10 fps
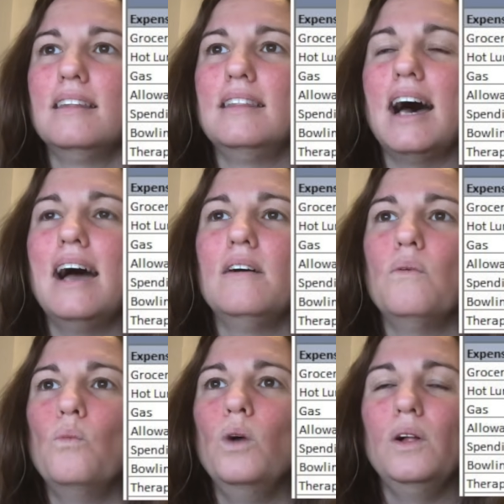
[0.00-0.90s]
that
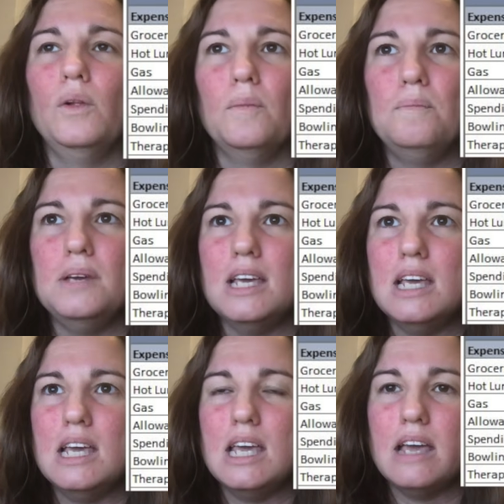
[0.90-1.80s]
will
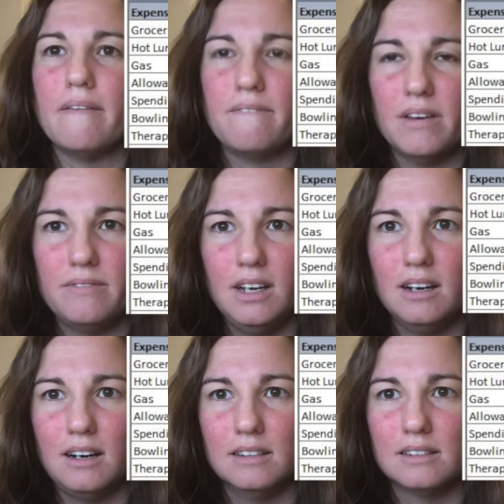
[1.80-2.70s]
be
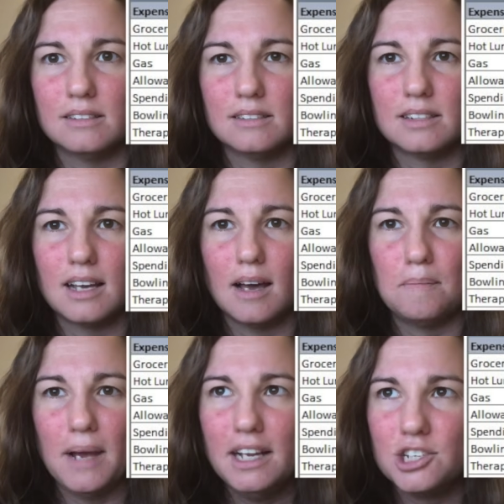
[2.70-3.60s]
$50 a
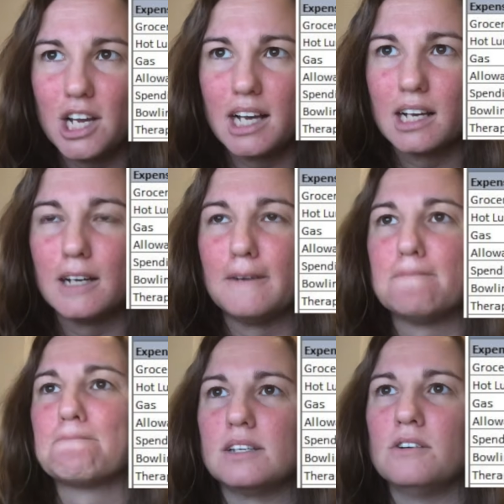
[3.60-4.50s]
paycheck.
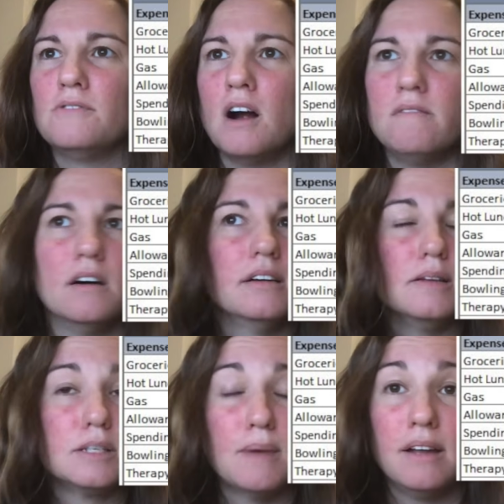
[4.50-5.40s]
So far I've
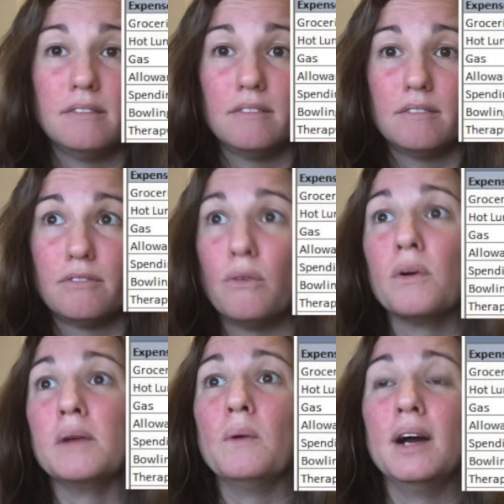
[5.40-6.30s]
already spent
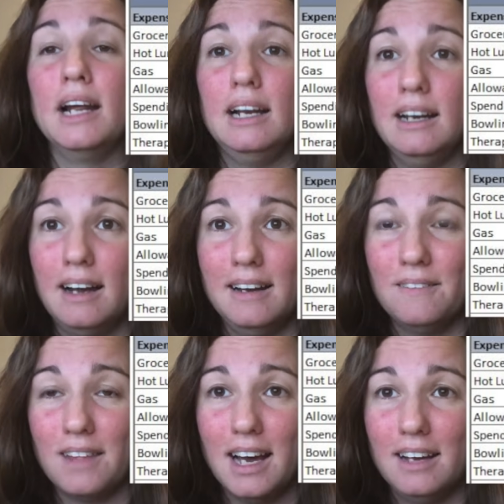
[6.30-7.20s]
$41.89
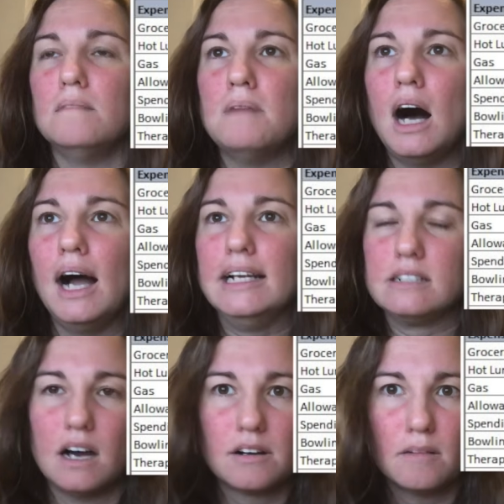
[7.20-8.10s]
of that. My
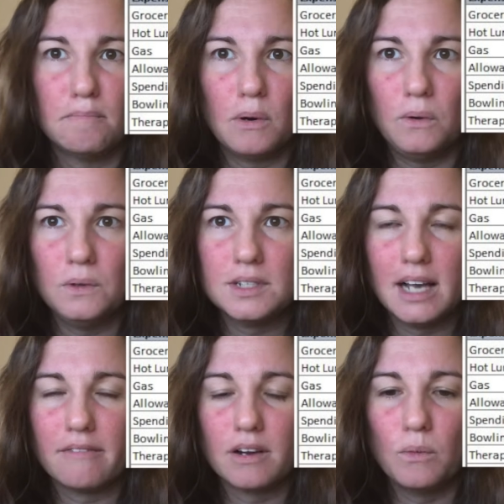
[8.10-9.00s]
daughter bowls
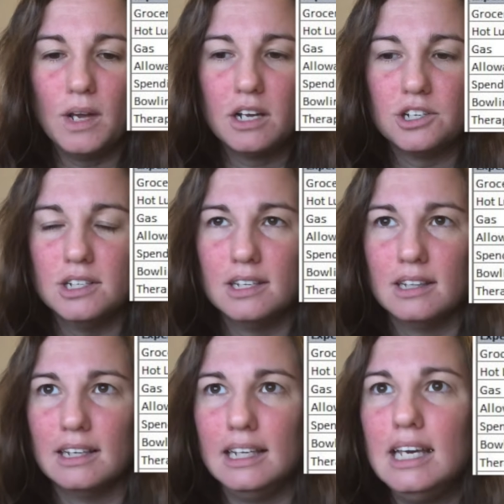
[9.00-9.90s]
every week. She's in
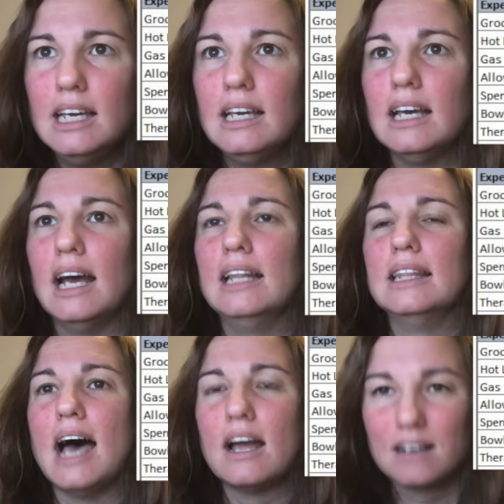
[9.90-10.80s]
the league,
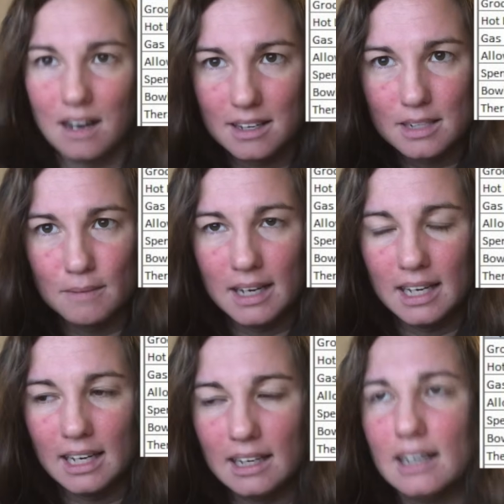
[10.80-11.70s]
and that costs
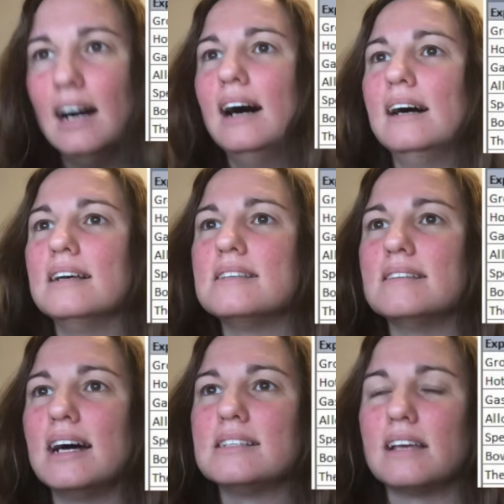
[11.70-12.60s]
money. So
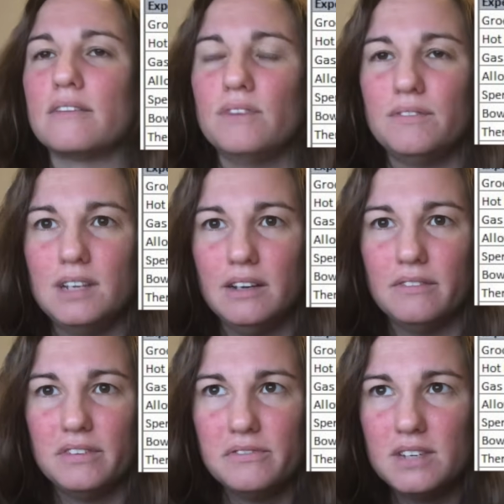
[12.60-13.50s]
that's like
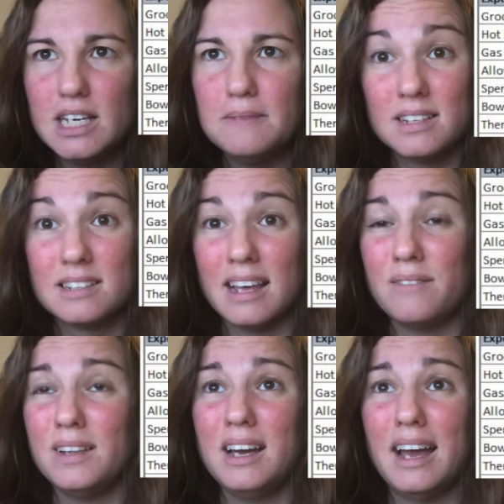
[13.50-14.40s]
$15.50.
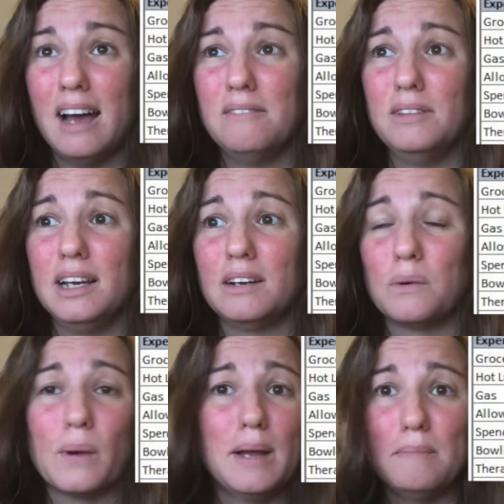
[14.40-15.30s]
Thankfully, I have like
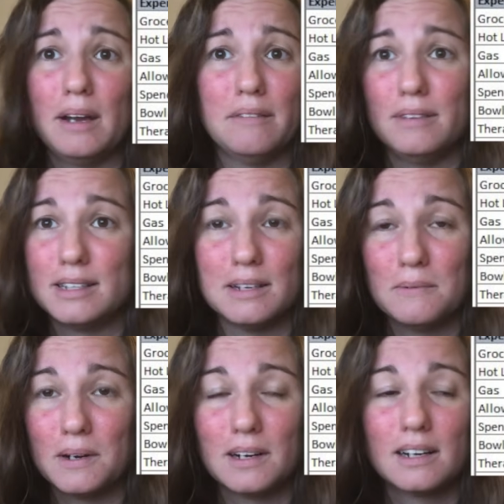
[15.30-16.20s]
great benefits at
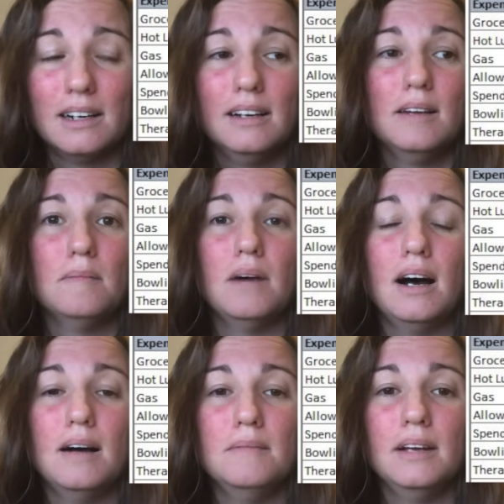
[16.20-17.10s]
work,
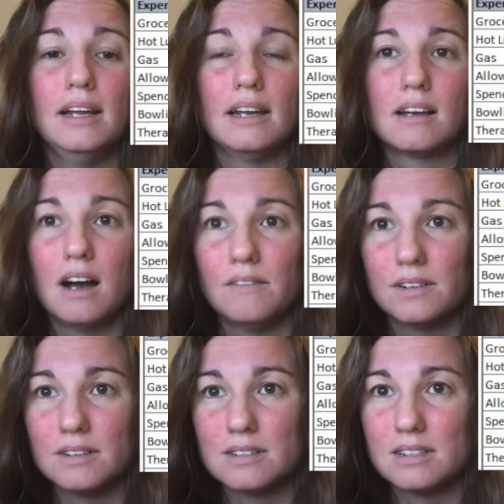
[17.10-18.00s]
and it
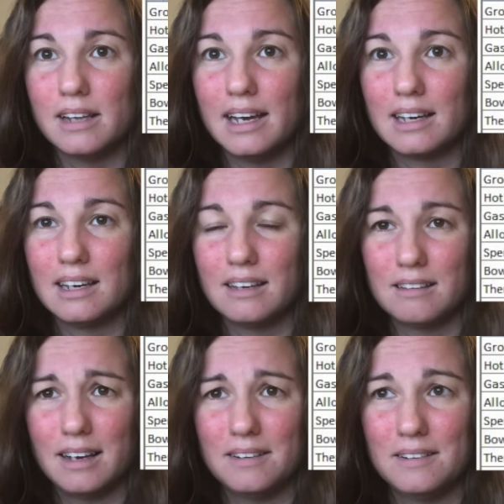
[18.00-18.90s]
covers like,
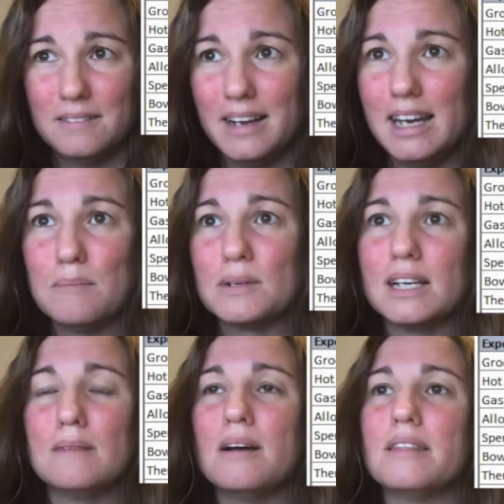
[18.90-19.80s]
I don't know,
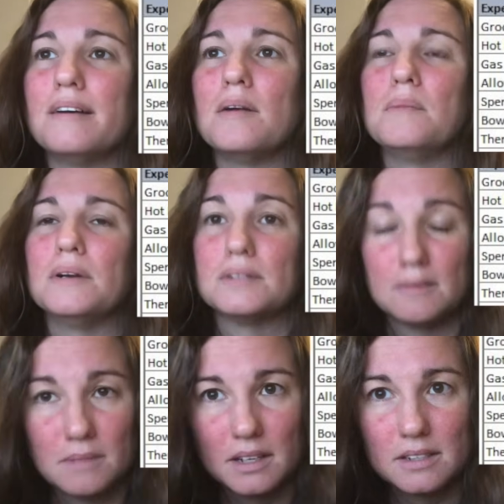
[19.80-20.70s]
80% of my therapy or
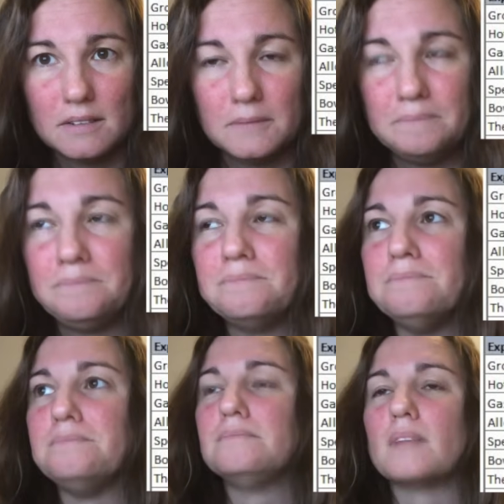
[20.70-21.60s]
something. So
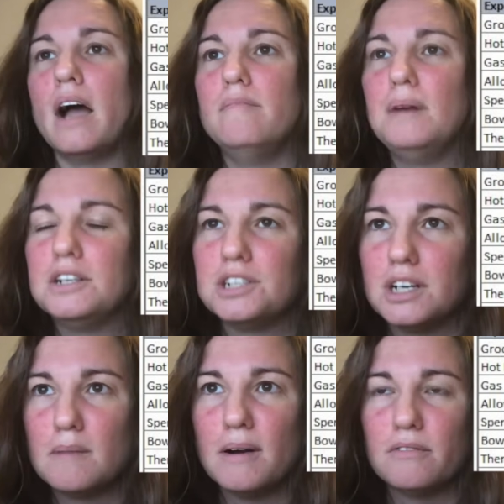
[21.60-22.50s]
I've
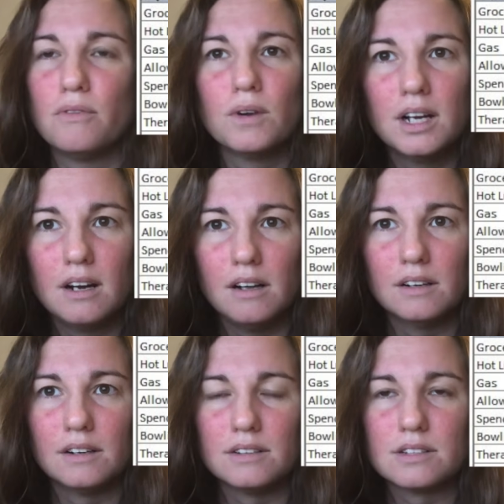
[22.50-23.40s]
budgeted about
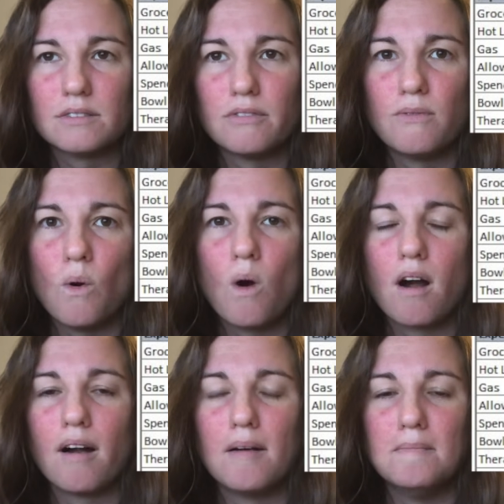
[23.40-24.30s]
$40
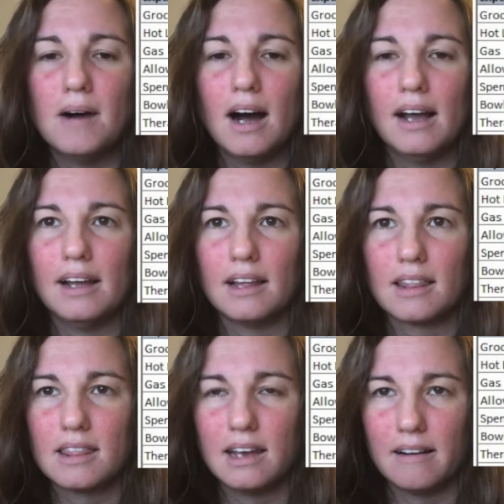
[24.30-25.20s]
for my
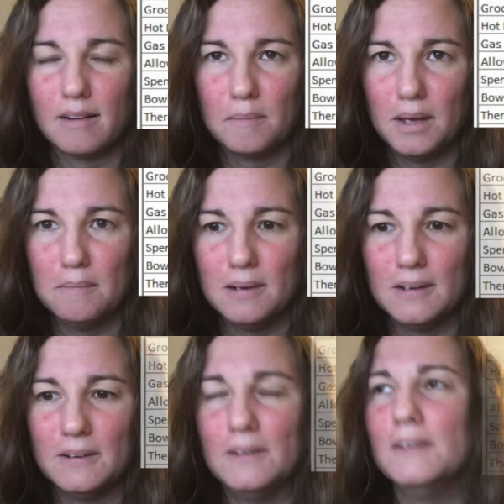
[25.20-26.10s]
therapy
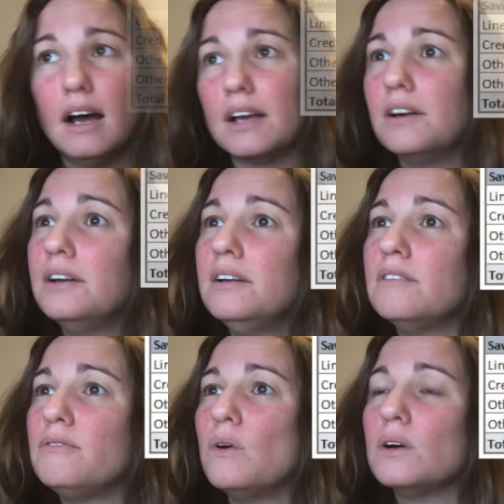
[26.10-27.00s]
bill. I couldn't
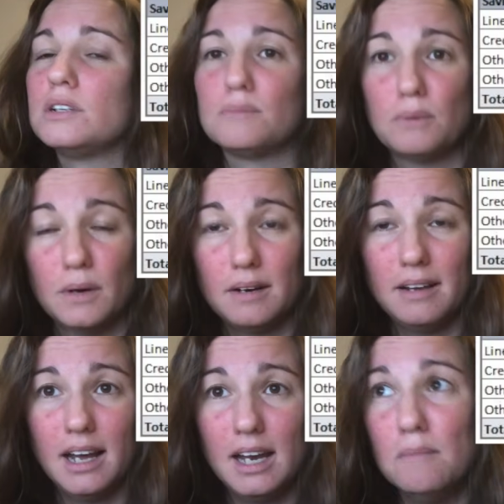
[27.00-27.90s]
afford to put
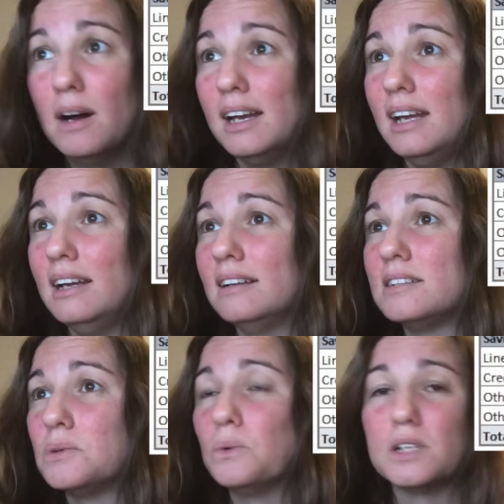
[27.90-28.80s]
any money
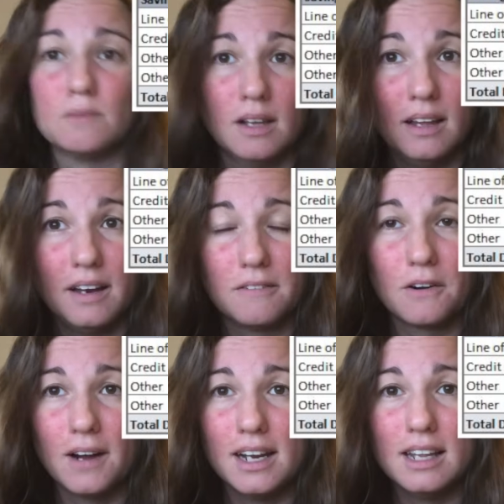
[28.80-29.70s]
towards my line of
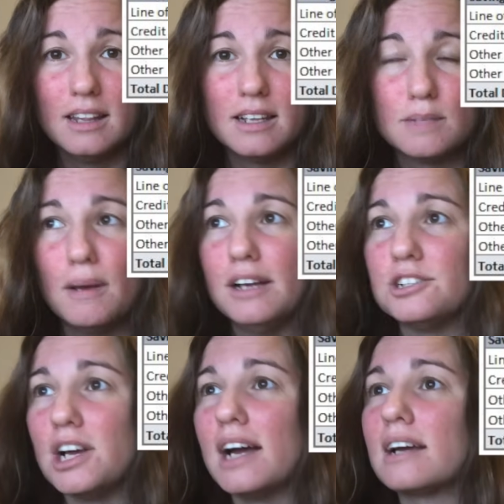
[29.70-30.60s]
credit this
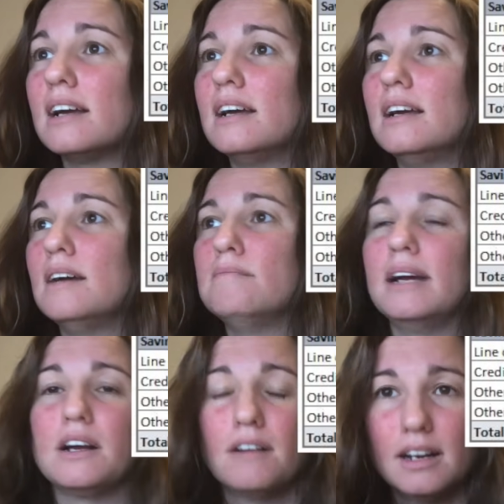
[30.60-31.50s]
paycheck.
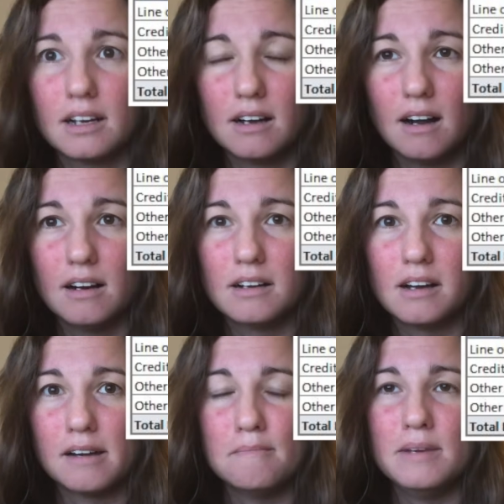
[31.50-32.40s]
My credit card
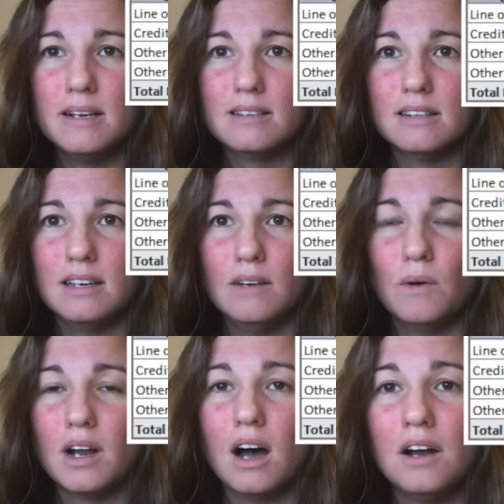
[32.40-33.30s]
got a measly
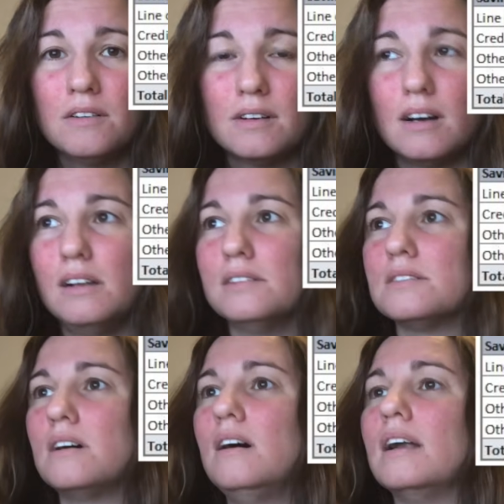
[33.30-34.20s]

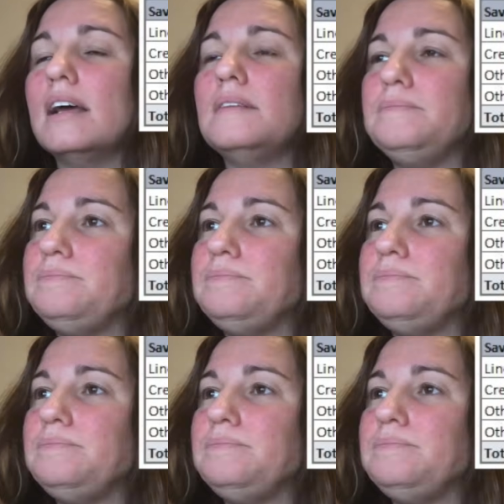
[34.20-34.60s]
$100 on it.